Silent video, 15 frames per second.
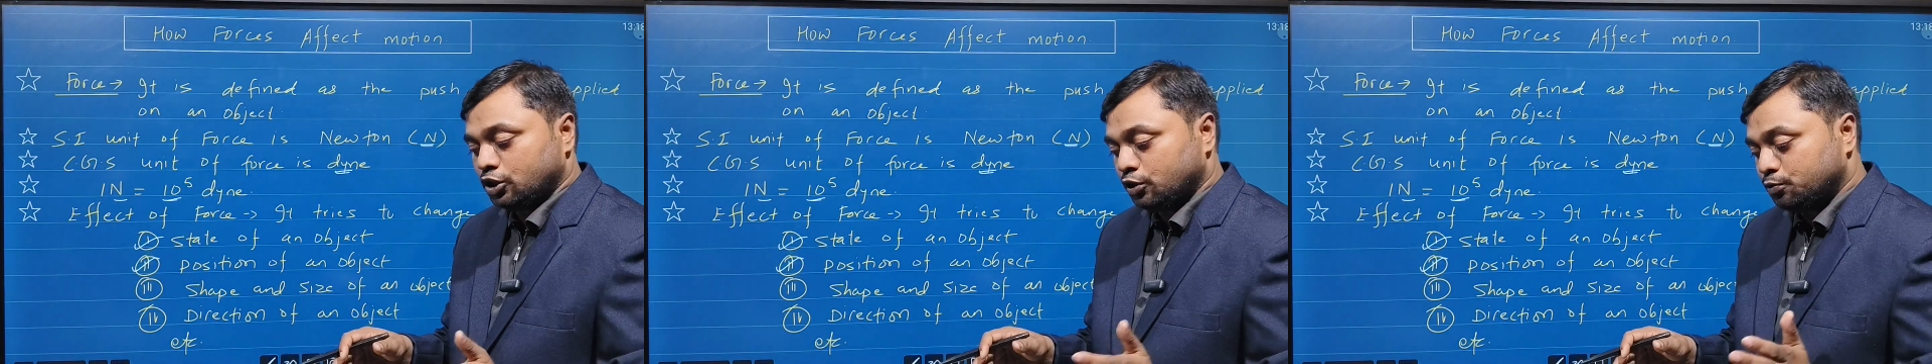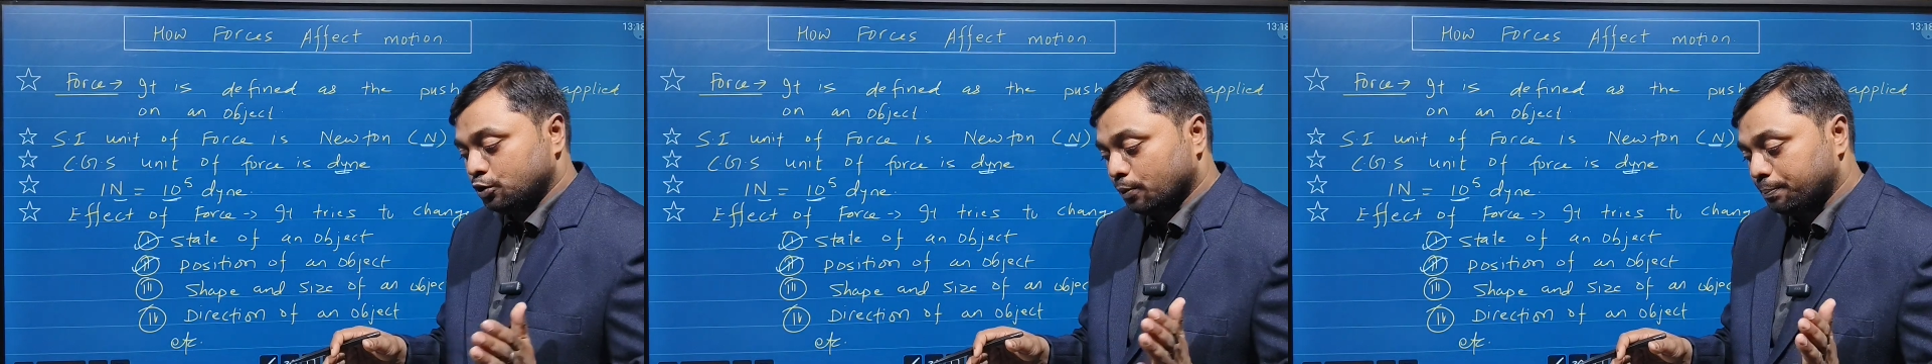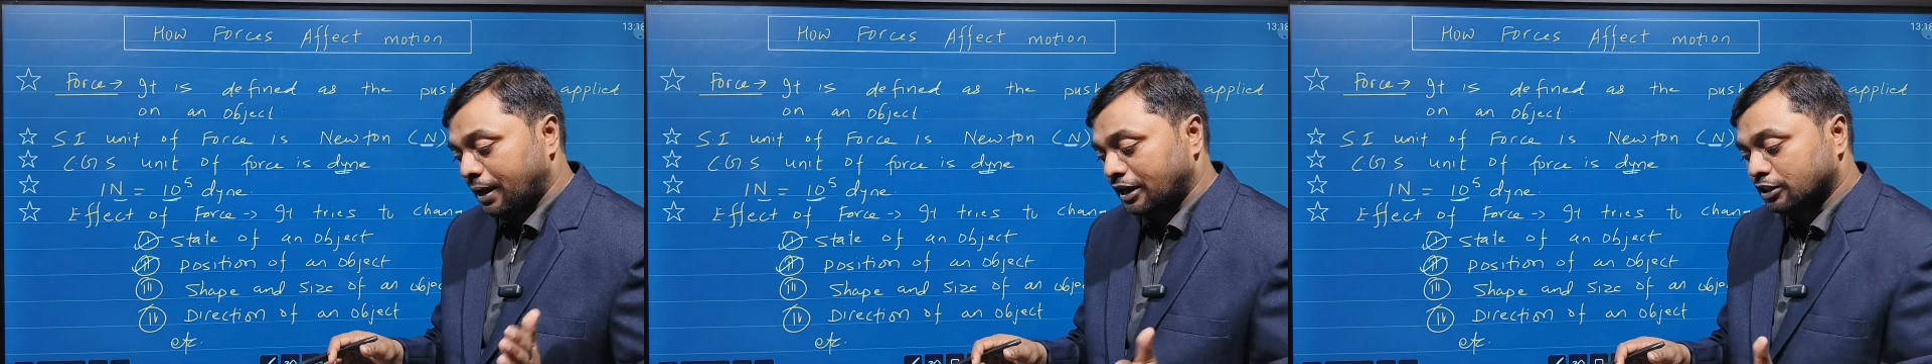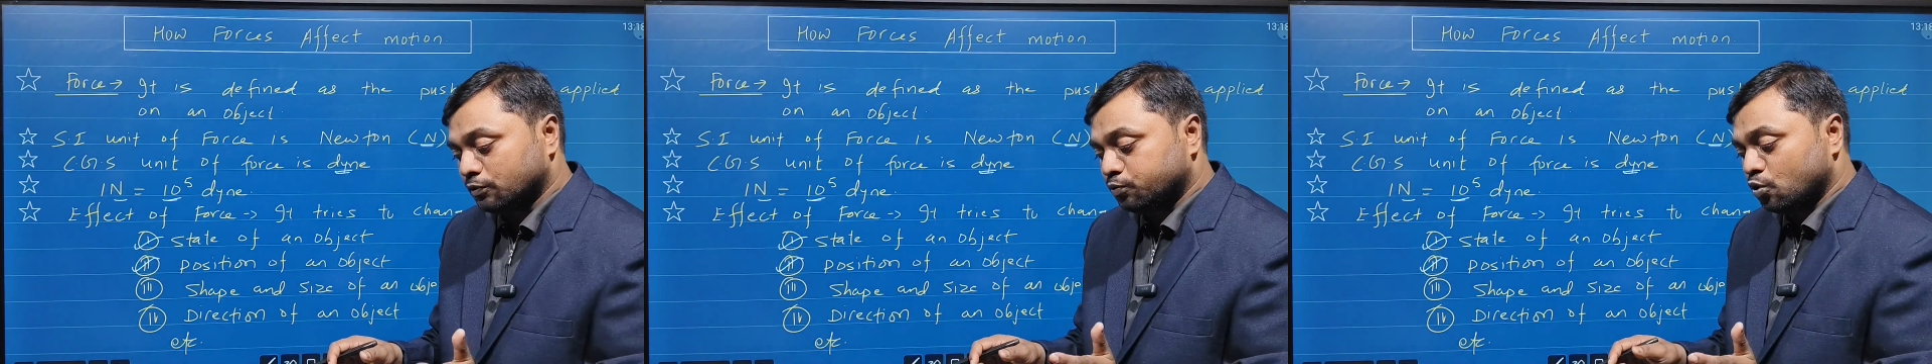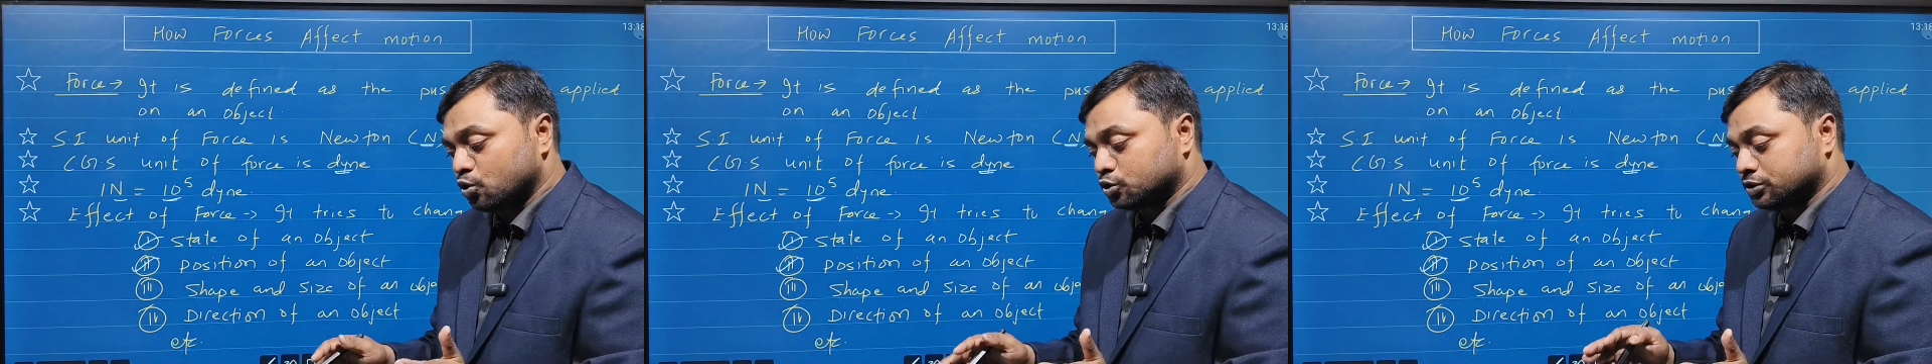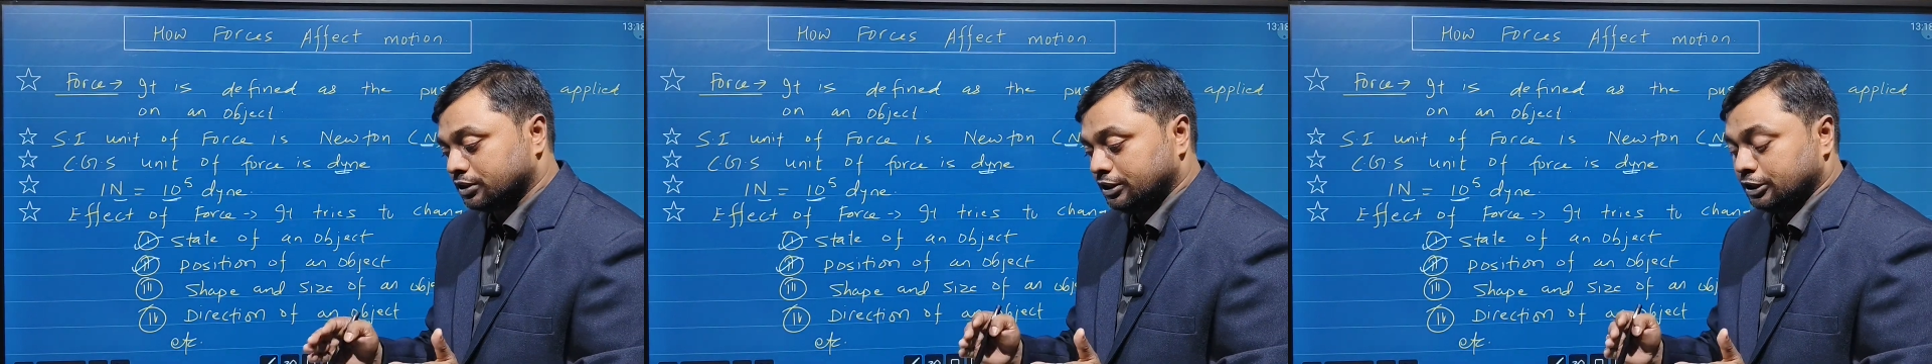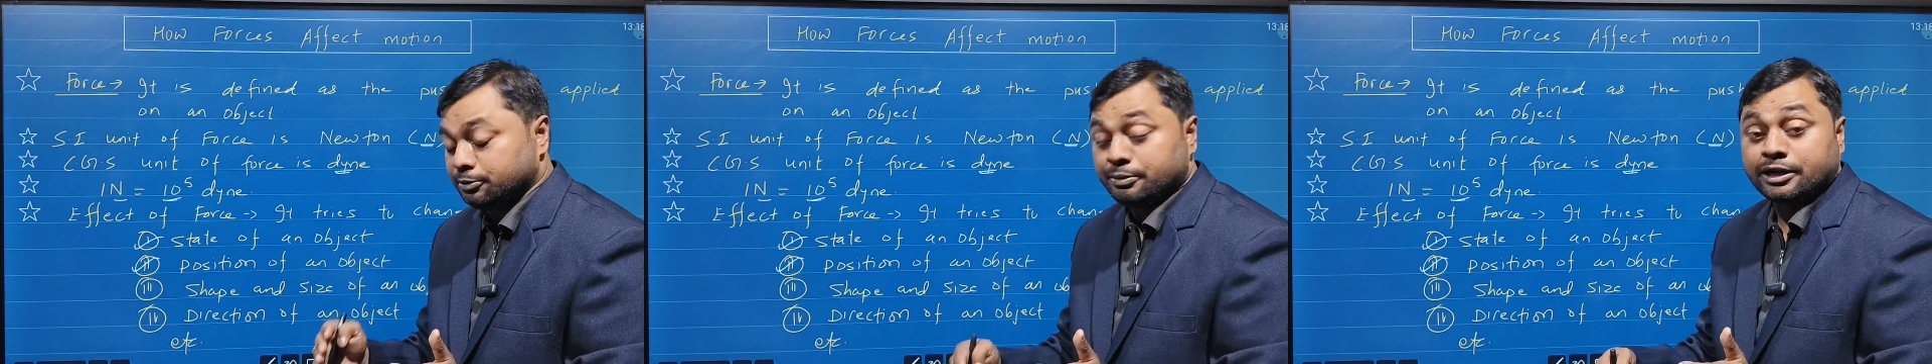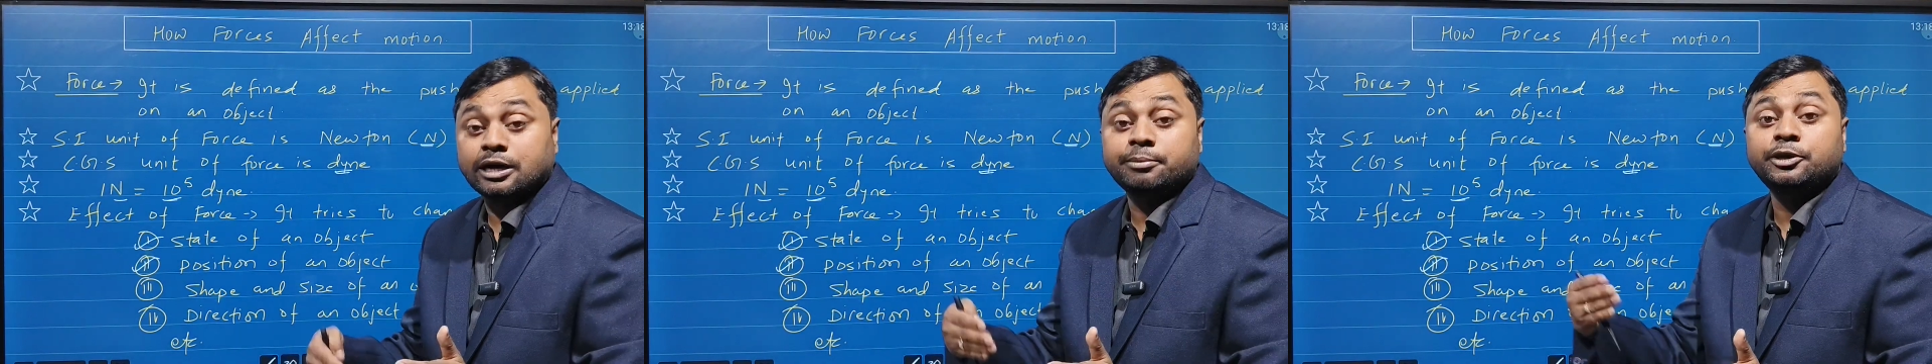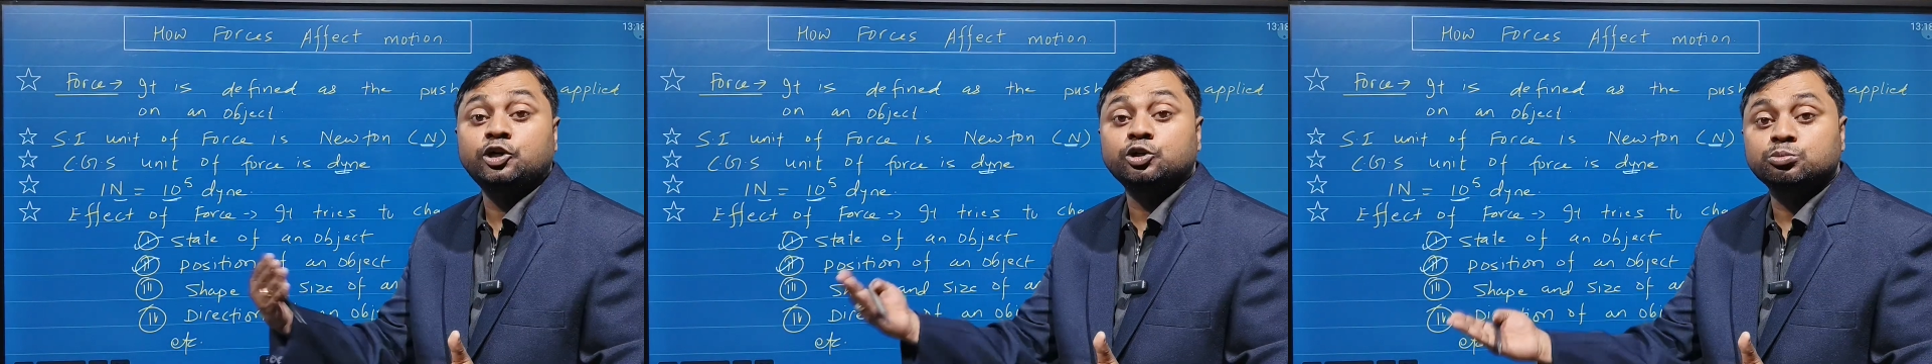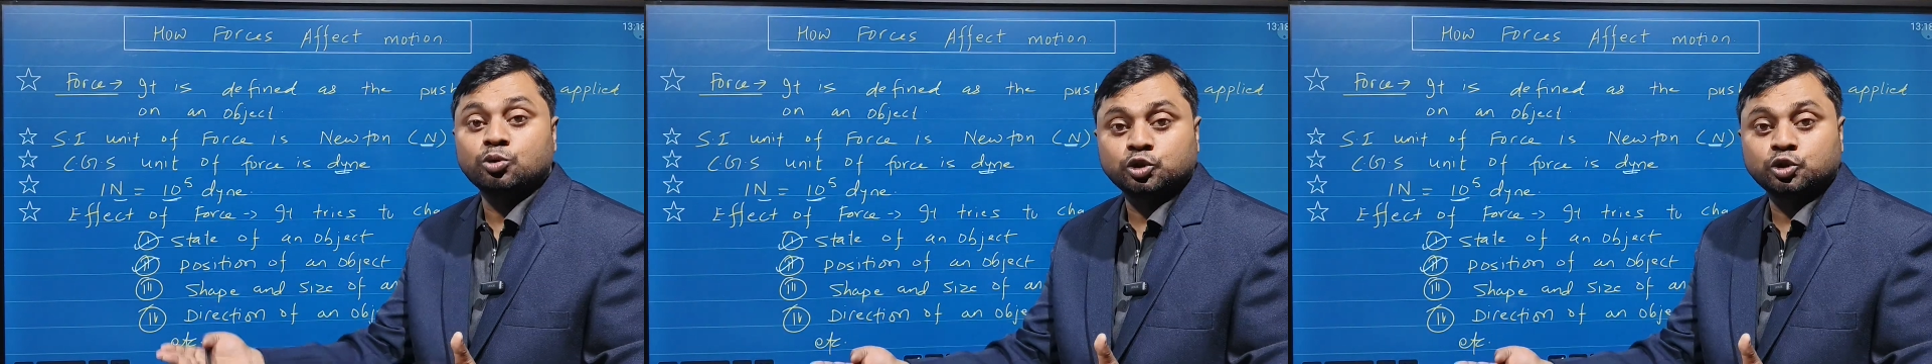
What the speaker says: if you apply the force, it may come into